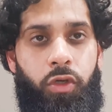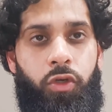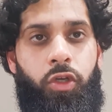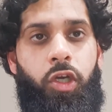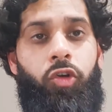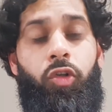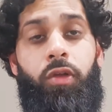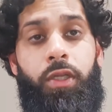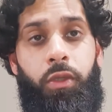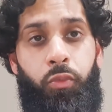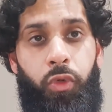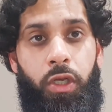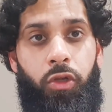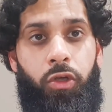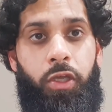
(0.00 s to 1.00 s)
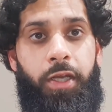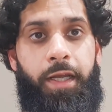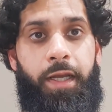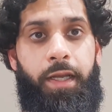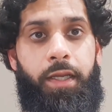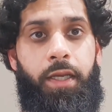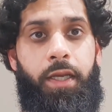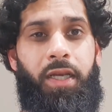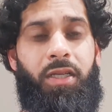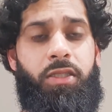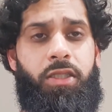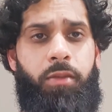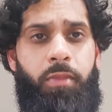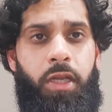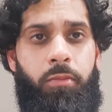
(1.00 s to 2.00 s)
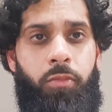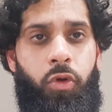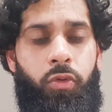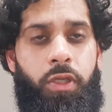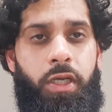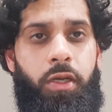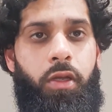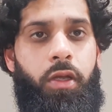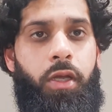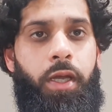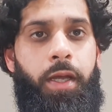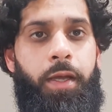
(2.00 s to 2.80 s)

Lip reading: So currently we're looking at cement mortar.